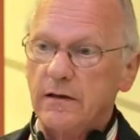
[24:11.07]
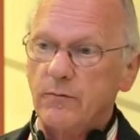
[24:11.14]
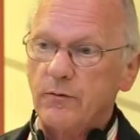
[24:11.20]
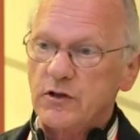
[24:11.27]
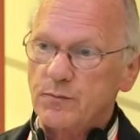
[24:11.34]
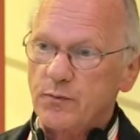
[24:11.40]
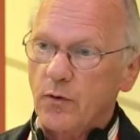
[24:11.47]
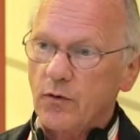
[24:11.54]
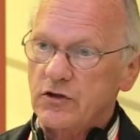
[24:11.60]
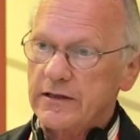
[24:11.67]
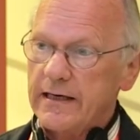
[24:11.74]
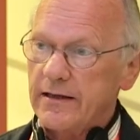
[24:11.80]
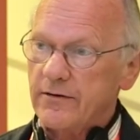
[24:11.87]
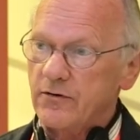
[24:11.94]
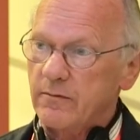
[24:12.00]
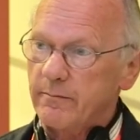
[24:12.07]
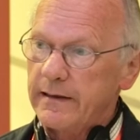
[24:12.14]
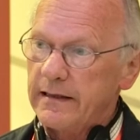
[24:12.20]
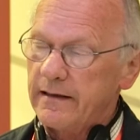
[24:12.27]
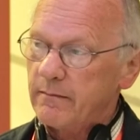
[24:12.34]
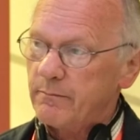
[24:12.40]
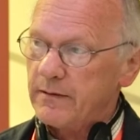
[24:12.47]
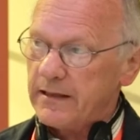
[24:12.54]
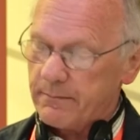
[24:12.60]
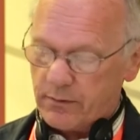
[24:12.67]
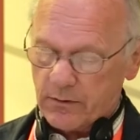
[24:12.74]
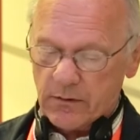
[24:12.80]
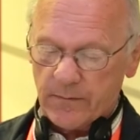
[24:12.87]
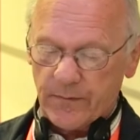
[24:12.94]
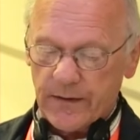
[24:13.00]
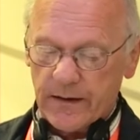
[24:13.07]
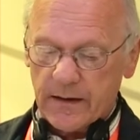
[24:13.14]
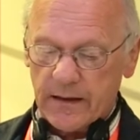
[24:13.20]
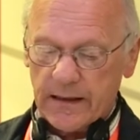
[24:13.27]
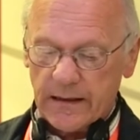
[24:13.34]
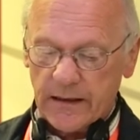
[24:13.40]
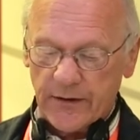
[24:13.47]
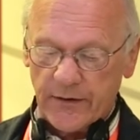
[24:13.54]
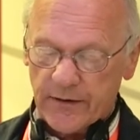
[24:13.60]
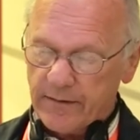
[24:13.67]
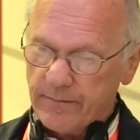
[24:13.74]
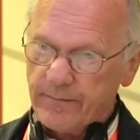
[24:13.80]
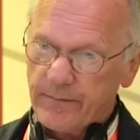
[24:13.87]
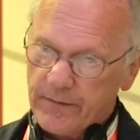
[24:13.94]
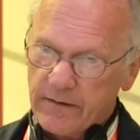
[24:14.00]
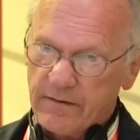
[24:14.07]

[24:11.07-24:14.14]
which brought together a million people in London,